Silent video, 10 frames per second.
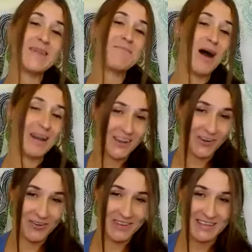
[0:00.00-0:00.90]
the body
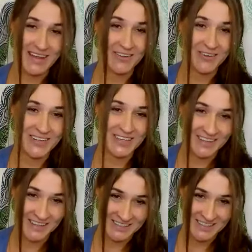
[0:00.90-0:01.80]
code, they tell you to
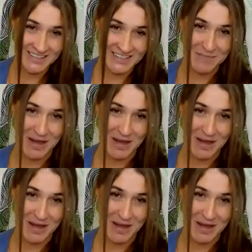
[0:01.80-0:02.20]
clear entities